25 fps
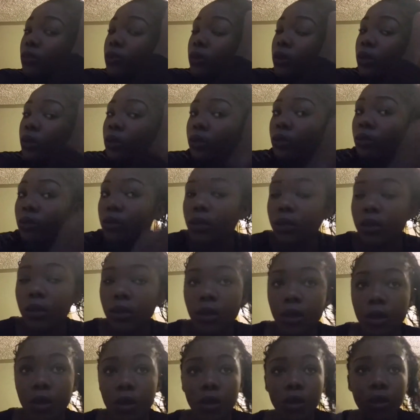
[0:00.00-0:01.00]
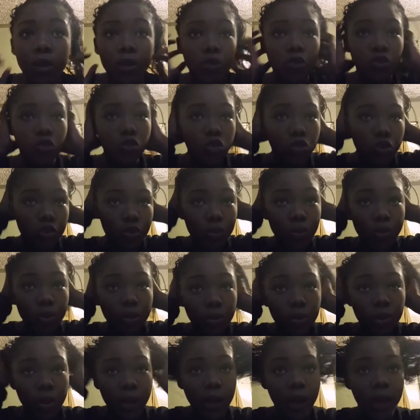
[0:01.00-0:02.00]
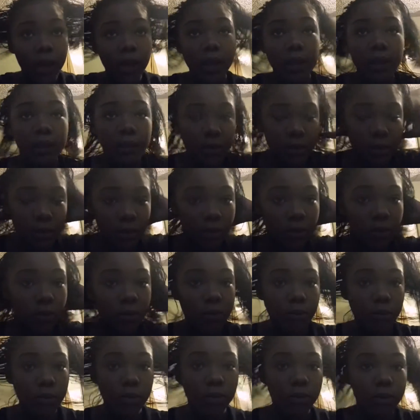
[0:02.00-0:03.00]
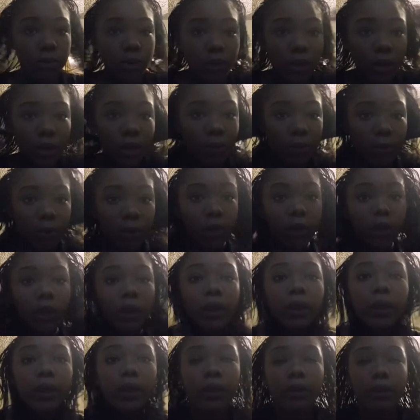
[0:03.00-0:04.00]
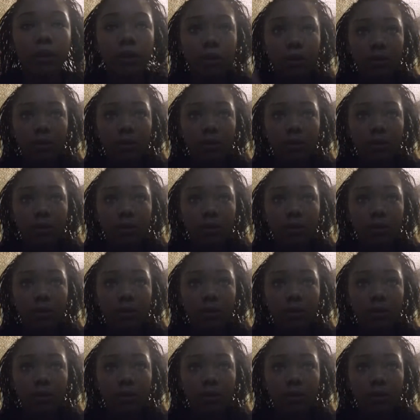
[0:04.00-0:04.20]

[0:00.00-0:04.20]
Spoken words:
source to show you guys. So I'm gonna let my hair